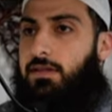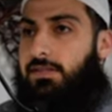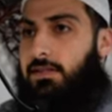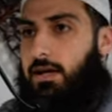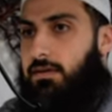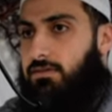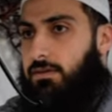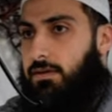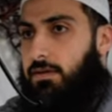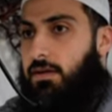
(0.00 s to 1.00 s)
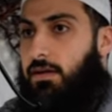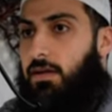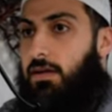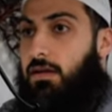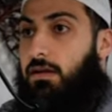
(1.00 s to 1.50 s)
this life.
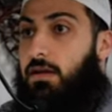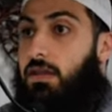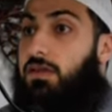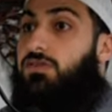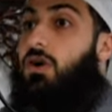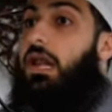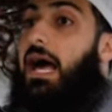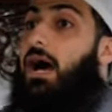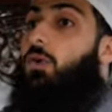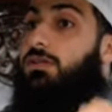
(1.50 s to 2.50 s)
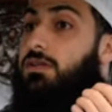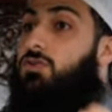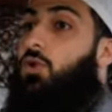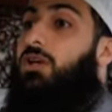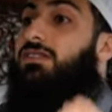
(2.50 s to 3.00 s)
The salah was a
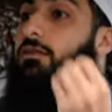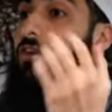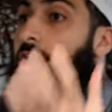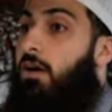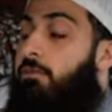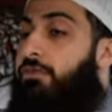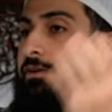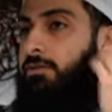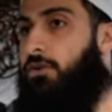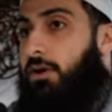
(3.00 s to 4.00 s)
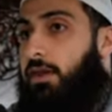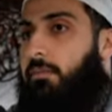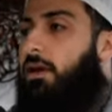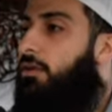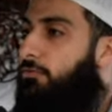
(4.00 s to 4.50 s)
source of comfort for them.
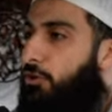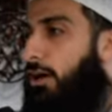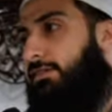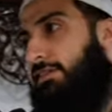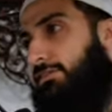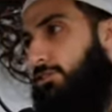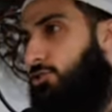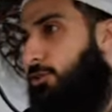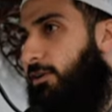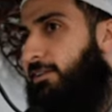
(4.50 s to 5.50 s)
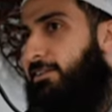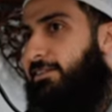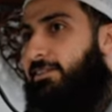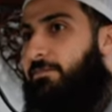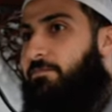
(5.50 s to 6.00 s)
For us, it's a chore.
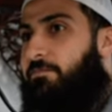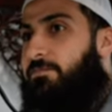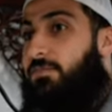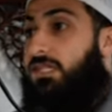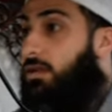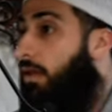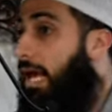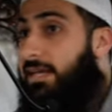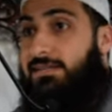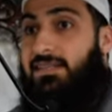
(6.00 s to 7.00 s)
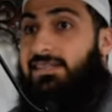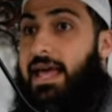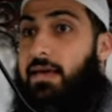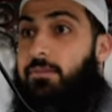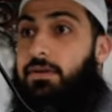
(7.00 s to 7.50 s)
The salah is the
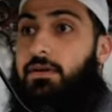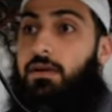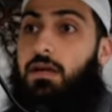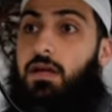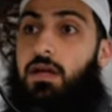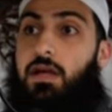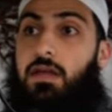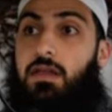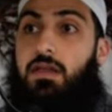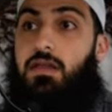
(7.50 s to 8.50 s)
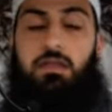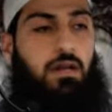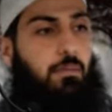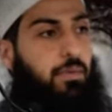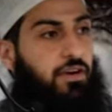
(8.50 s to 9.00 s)
same. The
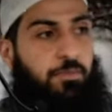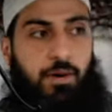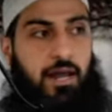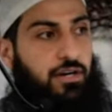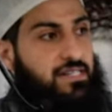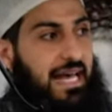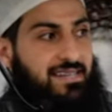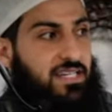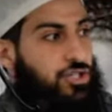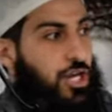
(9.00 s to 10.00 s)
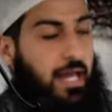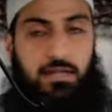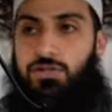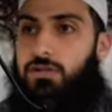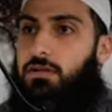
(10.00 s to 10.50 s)
number of prayers hasn't
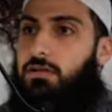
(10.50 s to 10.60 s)
changed.